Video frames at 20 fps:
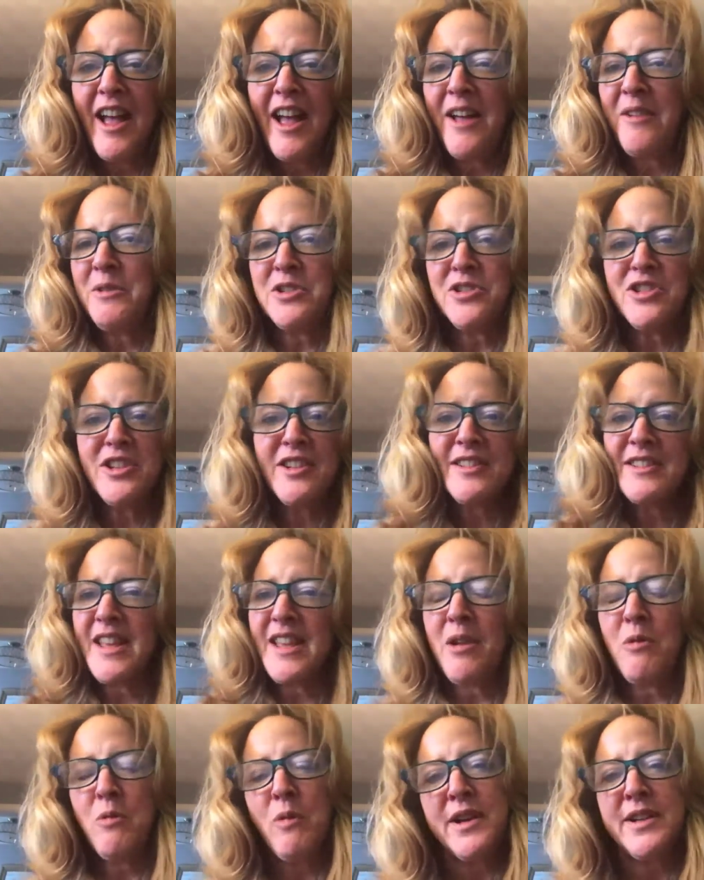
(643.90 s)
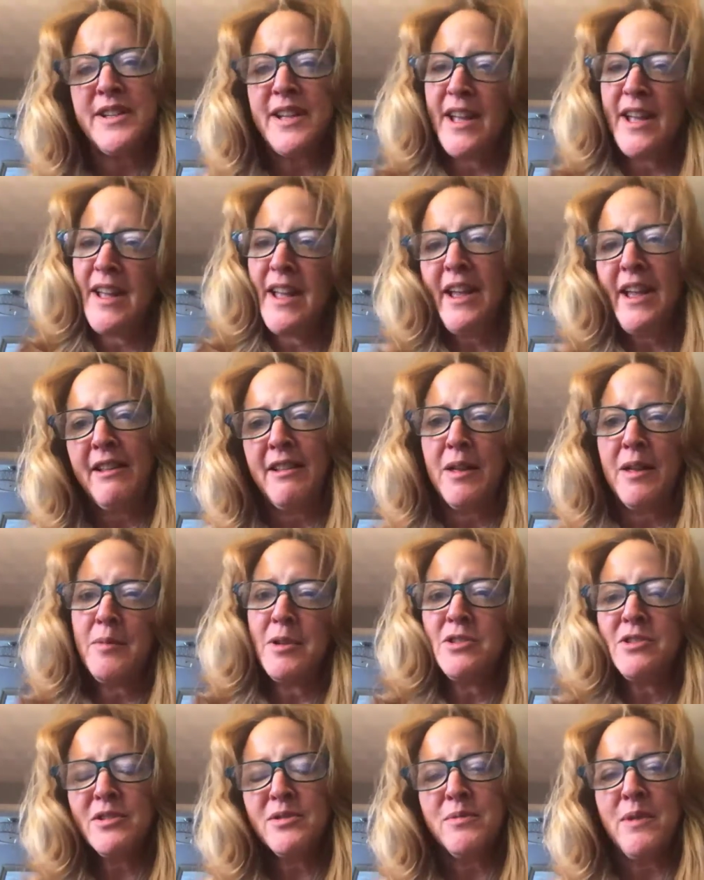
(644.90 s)
I was just like one day, hey, let
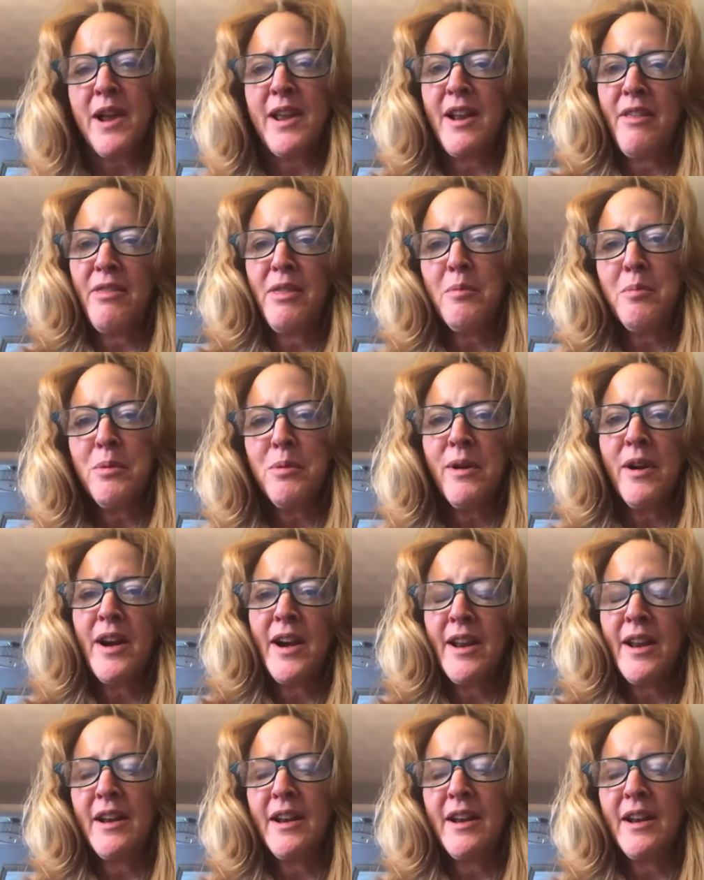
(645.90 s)
me just write on the board.